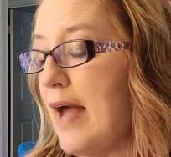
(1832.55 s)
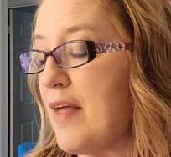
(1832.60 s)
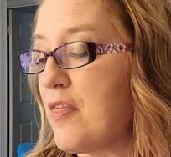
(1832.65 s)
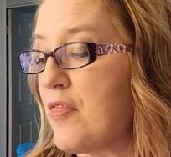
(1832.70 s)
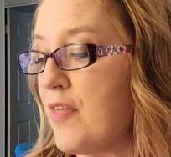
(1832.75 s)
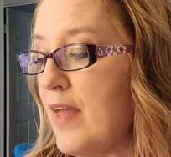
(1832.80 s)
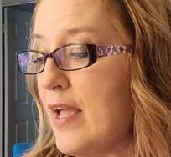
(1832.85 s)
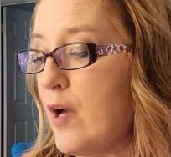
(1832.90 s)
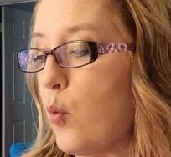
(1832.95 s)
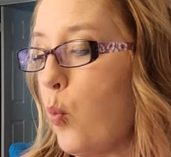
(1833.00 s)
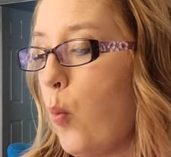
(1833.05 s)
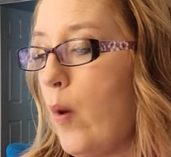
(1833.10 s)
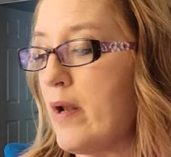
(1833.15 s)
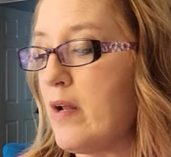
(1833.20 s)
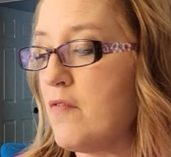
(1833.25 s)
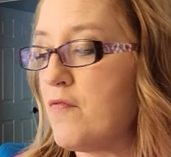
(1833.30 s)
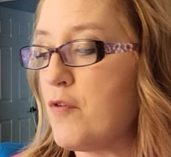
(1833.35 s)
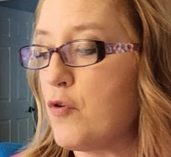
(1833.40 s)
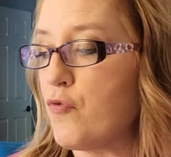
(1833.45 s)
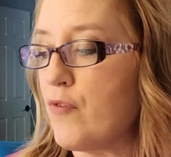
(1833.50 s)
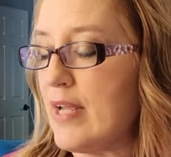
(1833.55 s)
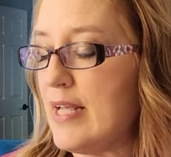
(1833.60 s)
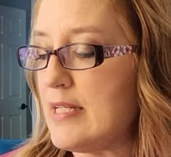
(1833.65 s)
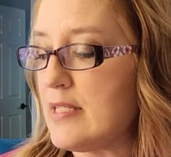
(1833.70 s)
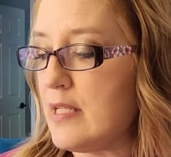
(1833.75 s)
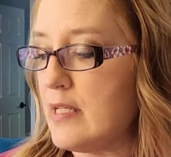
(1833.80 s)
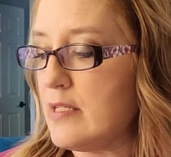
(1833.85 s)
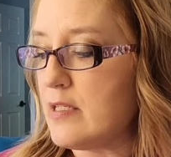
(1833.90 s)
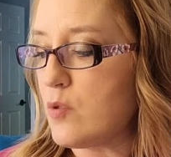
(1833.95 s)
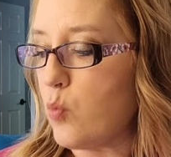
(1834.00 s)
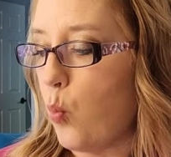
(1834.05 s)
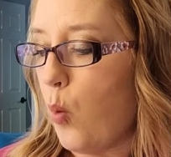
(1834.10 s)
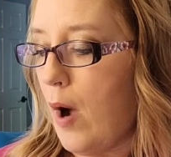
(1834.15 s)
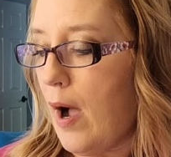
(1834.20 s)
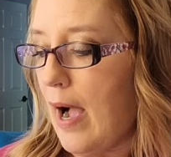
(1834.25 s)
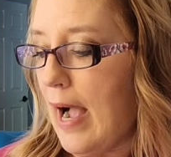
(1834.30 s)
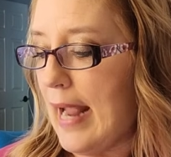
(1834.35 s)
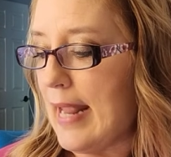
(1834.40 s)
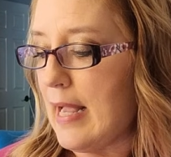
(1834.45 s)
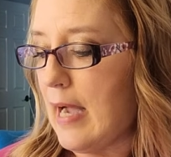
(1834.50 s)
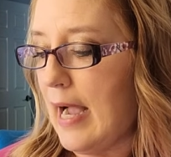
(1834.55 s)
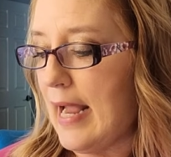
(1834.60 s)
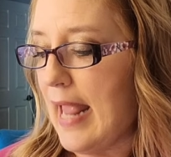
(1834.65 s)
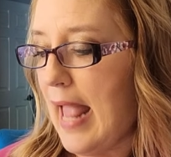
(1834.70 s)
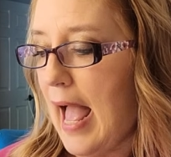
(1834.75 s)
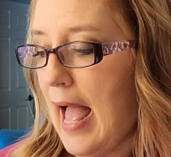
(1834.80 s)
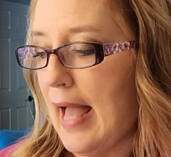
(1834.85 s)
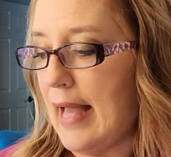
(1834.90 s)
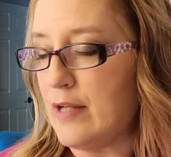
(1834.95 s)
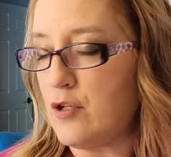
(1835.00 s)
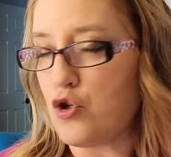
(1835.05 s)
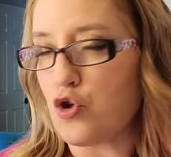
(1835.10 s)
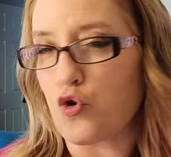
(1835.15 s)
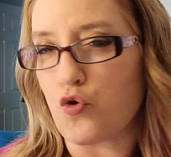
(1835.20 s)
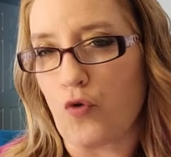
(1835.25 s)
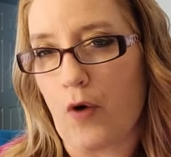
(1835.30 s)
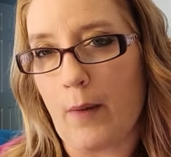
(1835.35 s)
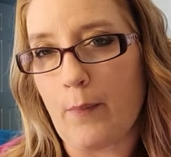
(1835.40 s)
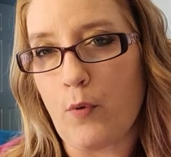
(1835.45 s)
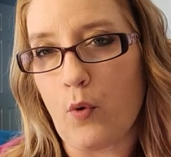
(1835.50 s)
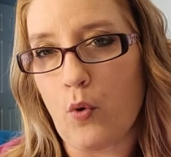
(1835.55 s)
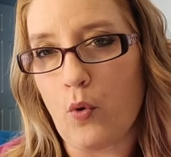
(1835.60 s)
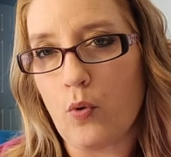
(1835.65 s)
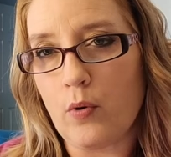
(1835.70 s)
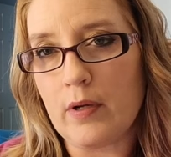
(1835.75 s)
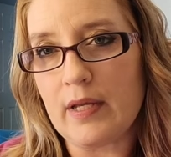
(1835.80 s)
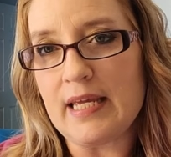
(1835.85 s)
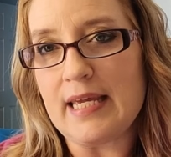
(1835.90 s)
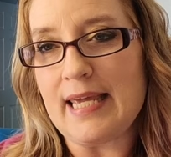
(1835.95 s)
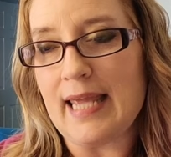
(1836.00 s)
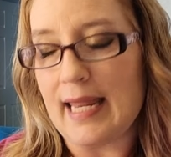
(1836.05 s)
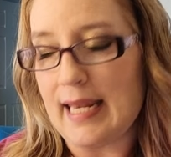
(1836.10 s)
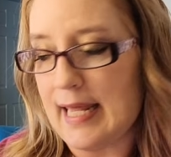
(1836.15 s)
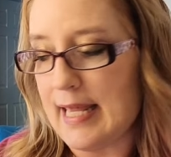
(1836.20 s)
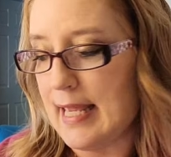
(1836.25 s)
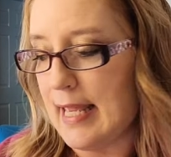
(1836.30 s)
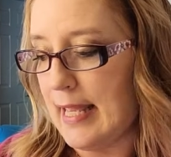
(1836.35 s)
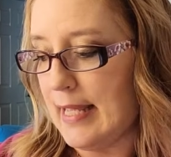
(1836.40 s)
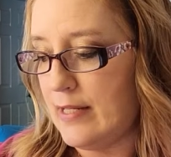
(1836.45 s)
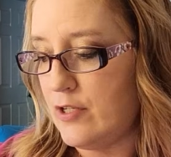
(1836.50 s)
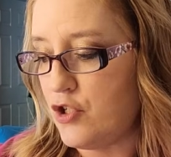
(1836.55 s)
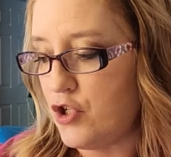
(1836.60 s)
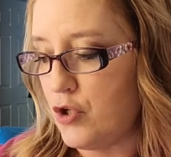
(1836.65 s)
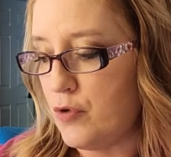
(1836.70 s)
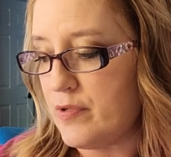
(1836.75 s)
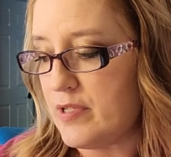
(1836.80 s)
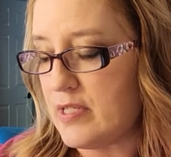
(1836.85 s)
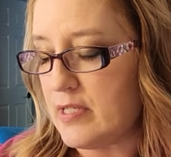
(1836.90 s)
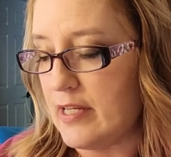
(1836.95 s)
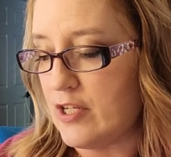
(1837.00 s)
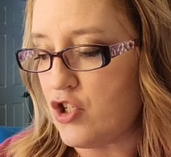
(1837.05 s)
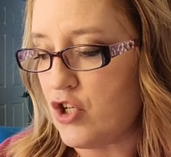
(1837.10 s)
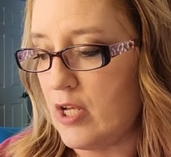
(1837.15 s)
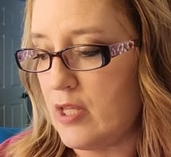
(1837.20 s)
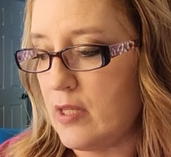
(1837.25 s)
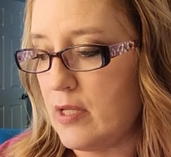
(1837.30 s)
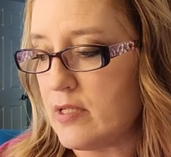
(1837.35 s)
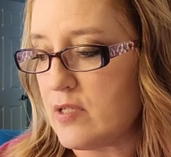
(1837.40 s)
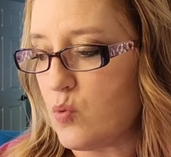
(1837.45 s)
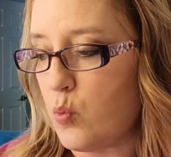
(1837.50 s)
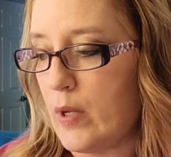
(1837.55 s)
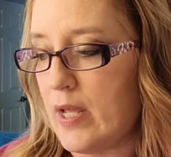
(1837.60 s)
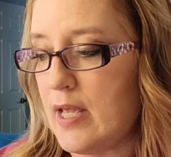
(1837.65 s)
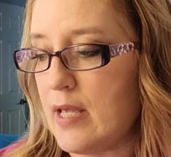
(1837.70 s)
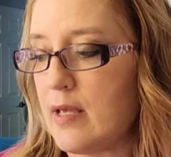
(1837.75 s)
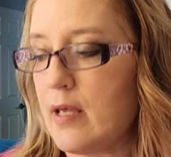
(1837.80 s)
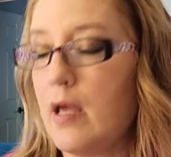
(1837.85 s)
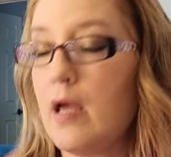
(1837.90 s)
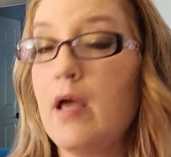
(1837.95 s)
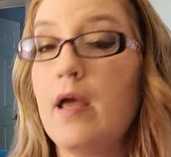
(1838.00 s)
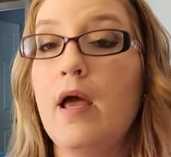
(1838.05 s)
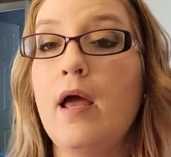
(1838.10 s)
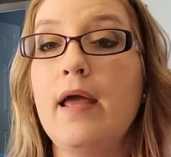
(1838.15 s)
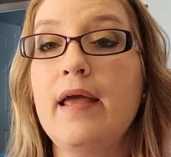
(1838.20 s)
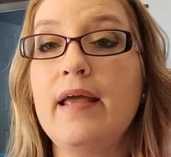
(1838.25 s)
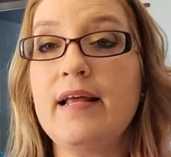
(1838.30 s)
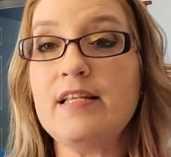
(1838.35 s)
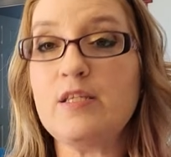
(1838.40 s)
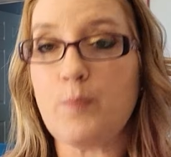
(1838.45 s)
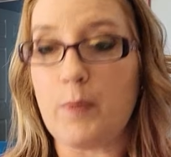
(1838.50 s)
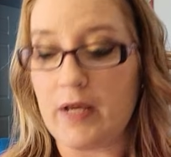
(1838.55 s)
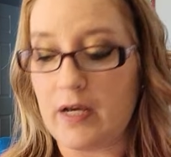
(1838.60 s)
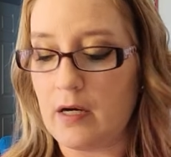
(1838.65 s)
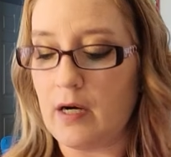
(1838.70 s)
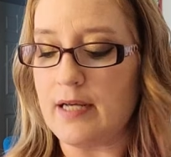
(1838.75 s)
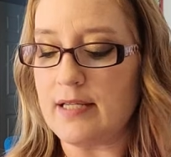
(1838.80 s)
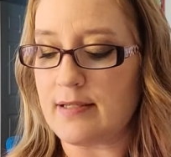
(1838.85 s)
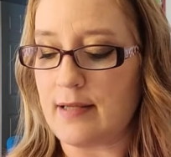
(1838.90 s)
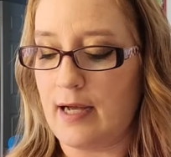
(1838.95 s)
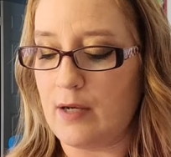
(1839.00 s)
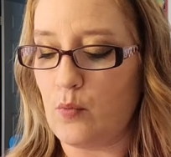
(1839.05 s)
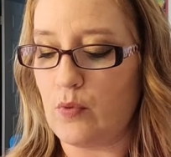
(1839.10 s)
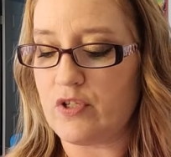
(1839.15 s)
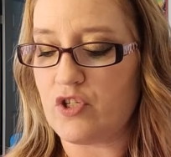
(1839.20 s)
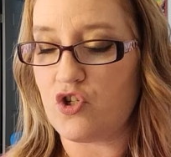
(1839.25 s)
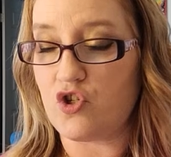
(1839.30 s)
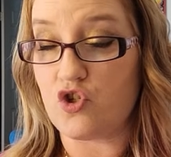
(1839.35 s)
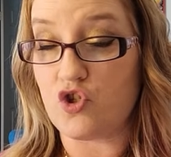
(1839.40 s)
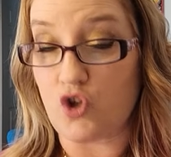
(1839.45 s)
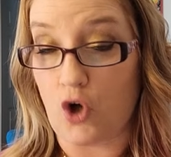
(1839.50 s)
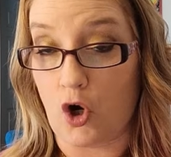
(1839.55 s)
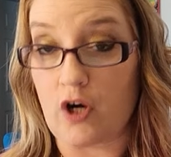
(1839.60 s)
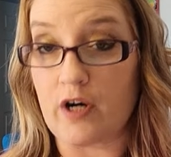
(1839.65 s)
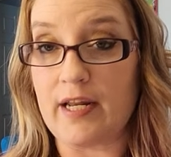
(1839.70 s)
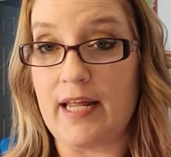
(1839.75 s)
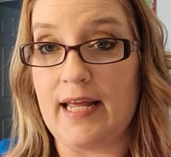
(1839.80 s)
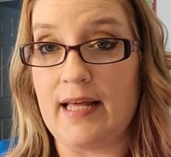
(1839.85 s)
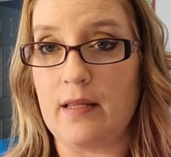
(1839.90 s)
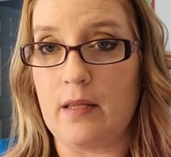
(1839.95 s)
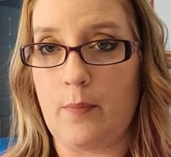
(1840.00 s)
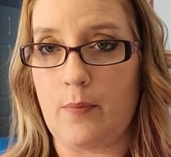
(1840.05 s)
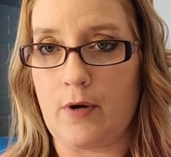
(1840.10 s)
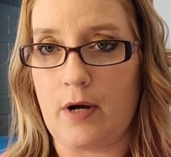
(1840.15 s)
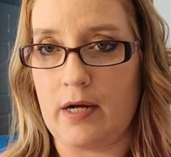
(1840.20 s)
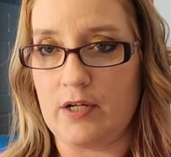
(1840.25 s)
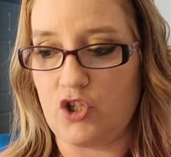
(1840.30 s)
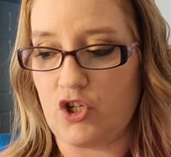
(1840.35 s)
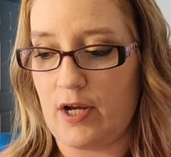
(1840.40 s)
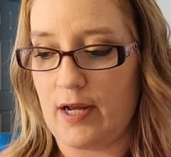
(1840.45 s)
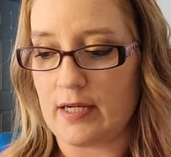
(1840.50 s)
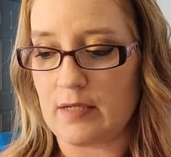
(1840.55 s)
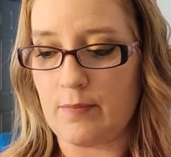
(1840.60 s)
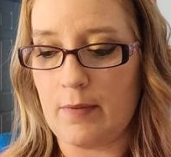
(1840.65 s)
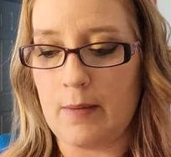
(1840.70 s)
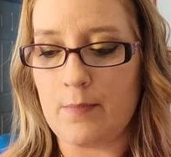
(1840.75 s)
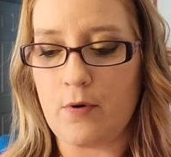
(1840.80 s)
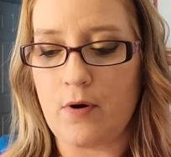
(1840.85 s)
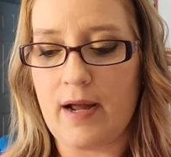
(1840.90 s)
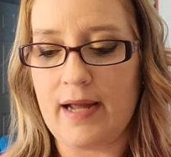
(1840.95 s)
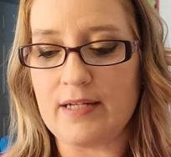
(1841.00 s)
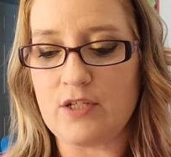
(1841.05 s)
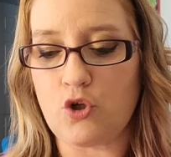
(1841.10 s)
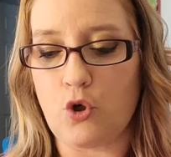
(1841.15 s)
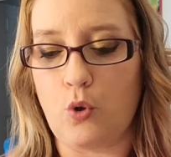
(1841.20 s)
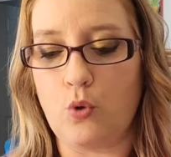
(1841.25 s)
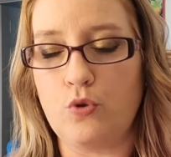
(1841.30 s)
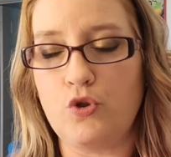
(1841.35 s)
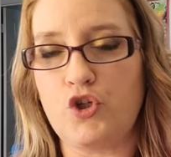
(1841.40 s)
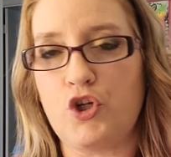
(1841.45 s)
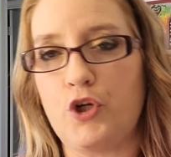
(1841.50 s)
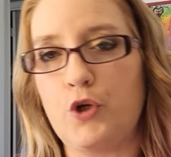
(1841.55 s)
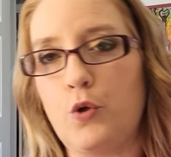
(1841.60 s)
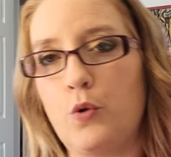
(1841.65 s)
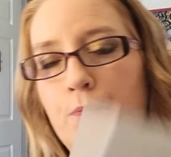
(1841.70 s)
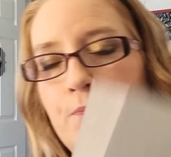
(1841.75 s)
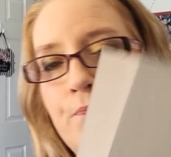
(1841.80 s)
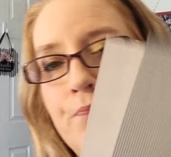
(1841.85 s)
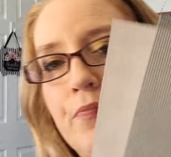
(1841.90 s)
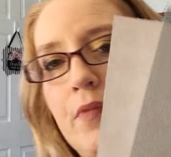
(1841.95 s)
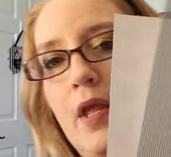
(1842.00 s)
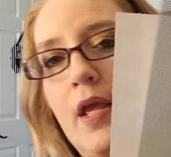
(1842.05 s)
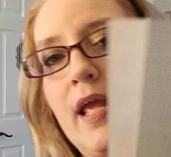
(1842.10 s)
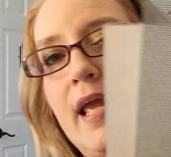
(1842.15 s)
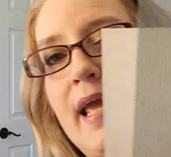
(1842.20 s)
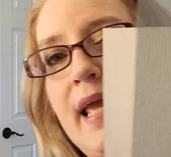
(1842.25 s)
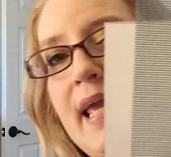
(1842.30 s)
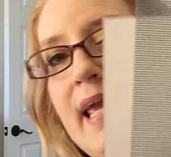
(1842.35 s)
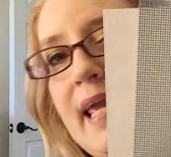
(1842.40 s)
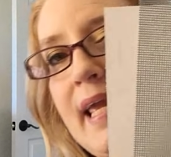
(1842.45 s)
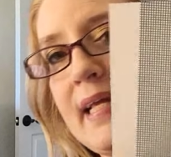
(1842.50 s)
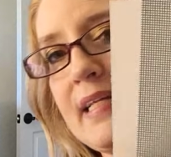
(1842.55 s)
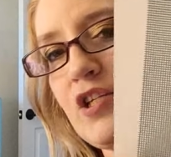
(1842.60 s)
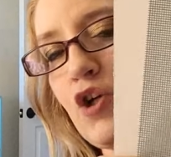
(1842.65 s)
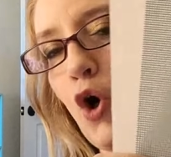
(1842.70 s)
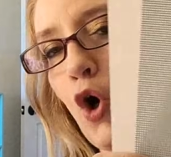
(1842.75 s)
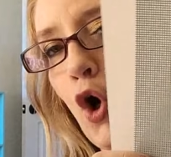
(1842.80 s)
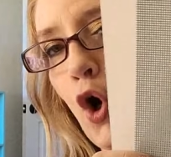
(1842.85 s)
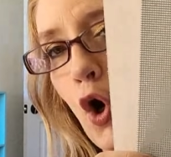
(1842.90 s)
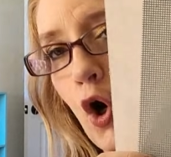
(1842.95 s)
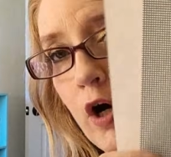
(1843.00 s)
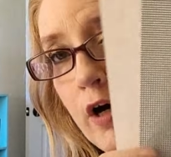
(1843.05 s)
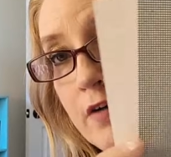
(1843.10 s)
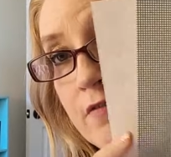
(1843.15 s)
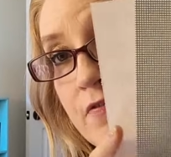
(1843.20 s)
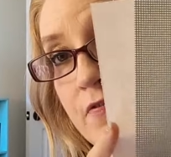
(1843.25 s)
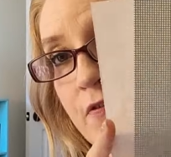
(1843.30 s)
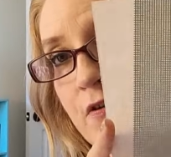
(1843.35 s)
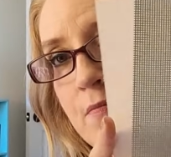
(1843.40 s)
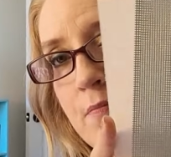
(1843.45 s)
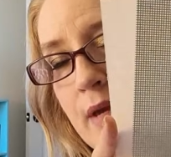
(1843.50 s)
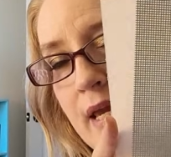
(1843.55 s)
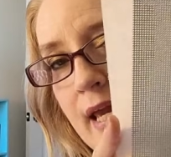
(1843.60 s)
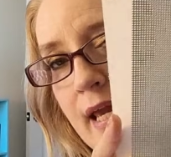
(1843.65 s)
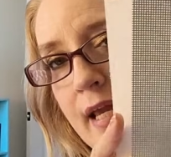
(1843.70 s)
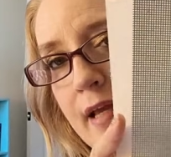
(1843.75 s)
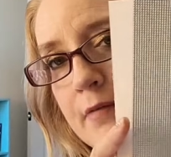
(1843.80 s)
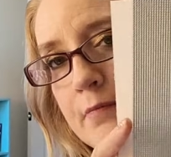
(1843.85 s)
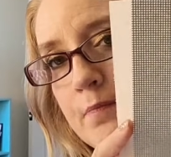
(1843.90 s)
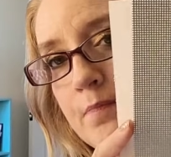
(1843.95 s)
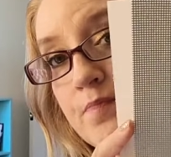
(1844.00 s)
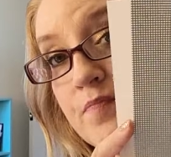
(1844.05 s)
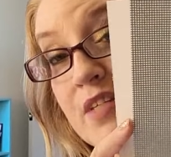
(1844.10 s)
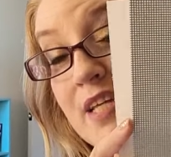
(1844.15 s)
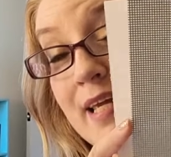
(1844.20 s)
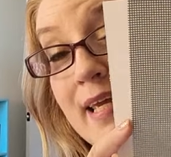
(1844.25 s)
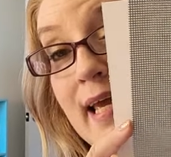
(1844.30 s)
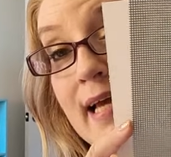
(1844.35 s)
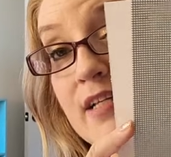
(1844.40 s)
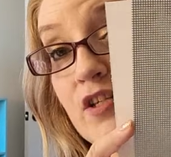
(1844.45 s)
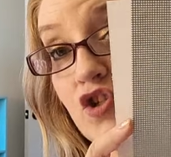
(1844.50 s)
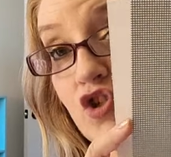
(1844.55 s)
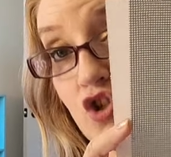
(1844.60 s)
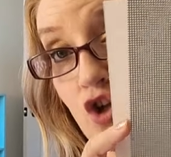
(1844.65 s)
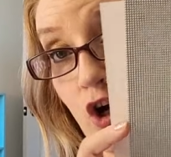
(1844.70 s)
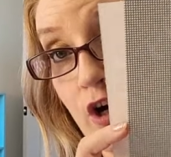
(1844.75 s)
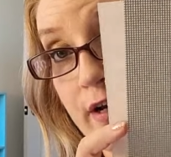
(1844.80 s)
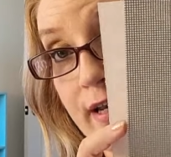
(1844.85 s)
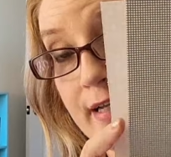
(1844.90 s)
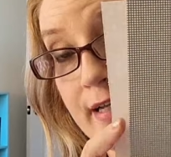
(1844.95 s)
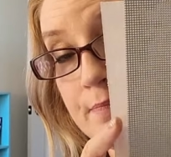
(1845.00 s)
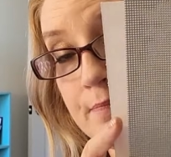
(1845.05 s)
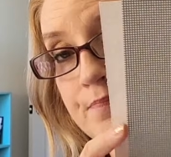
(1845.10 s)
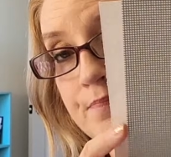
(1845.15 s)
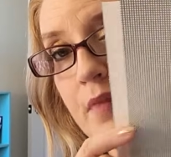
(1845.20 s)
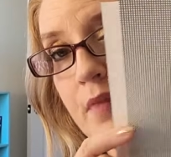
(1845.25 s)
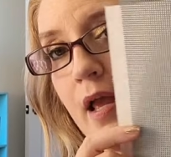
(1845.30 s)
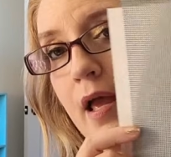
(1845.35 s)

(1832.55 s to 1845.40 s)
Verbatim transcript: I think one of the reasons why I had trouble getting into stitching this week is because I was starting the project. Remember, I told you it's hard for me to get started.